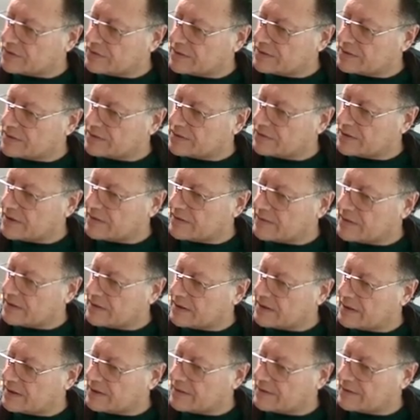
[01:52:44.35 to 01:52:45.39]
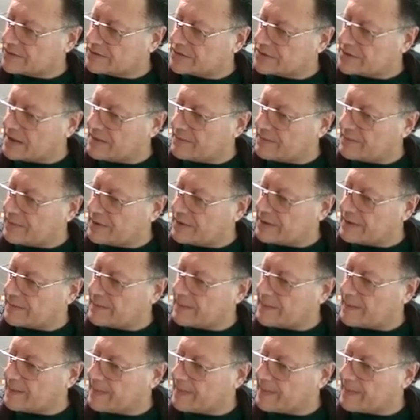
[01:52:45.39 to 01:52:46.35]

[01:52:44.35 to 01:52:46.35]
This is going to be our sampling